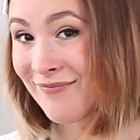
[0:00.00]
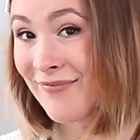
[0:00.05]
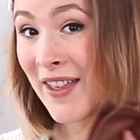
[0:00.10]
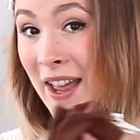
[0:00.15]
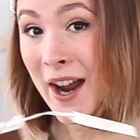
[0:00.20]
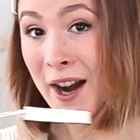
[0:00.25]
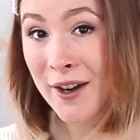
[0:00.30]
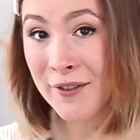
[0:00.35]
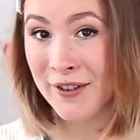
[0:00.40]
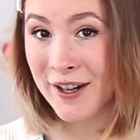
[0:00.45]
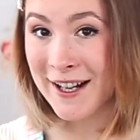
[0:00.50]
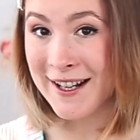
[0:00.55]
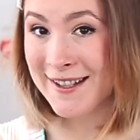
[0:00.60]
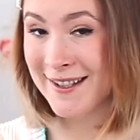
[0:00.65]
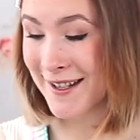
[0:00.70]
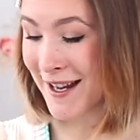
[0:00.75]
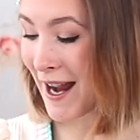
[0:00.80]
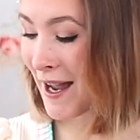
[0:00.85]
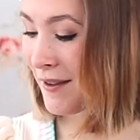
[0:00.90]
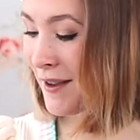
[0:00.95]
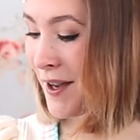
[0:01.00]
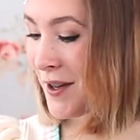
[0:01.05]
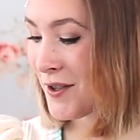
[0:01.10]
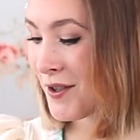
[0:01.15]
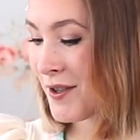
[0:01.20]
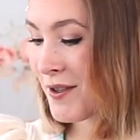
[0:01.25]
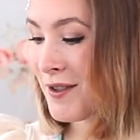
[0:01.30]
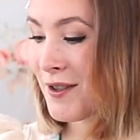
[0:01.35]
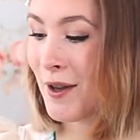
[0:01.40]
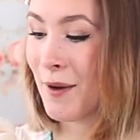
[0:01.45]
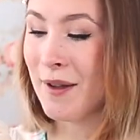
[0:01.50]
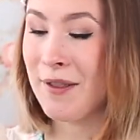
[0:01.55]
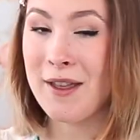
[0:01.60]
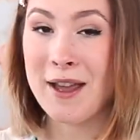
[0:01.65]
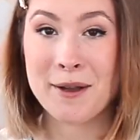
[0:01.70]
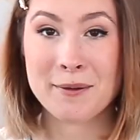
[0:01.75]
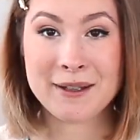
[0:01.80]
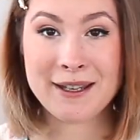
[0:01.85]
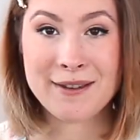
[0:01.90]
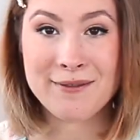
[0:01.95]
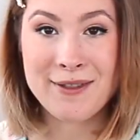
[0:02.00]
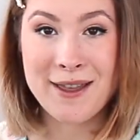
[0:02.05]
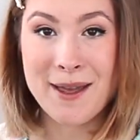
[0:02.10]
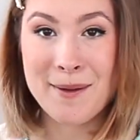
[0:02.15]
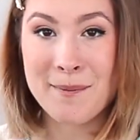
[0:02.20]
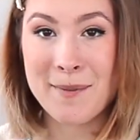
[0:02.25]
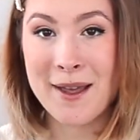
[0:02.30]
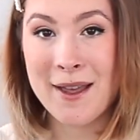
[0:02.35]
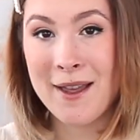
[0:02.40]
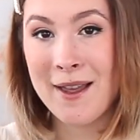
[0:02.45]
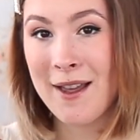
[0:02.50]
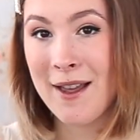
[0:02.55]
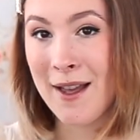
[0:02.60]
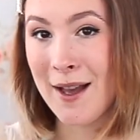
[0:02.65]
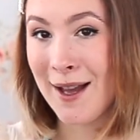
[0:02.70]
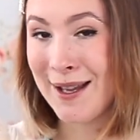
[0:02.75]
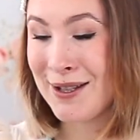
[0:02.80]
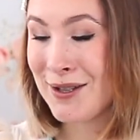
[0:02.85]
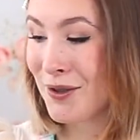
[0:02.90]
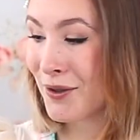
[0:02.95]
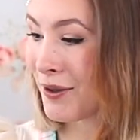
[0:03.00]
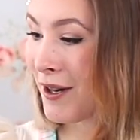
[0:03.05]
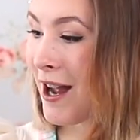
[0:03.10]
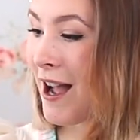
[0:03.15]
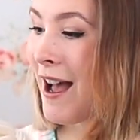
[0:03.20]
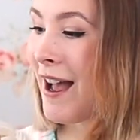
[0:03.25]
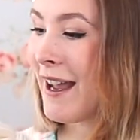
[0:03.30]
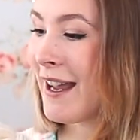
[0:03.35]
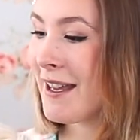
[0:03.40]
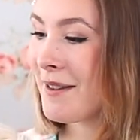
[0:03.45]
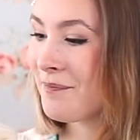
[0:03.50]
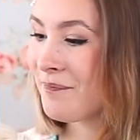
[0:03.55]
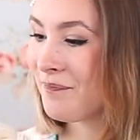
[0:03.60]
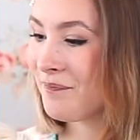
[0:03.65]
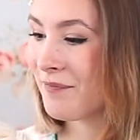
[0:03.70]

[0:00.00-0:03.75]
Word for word: They are very stylish, so I thought I would give them a try.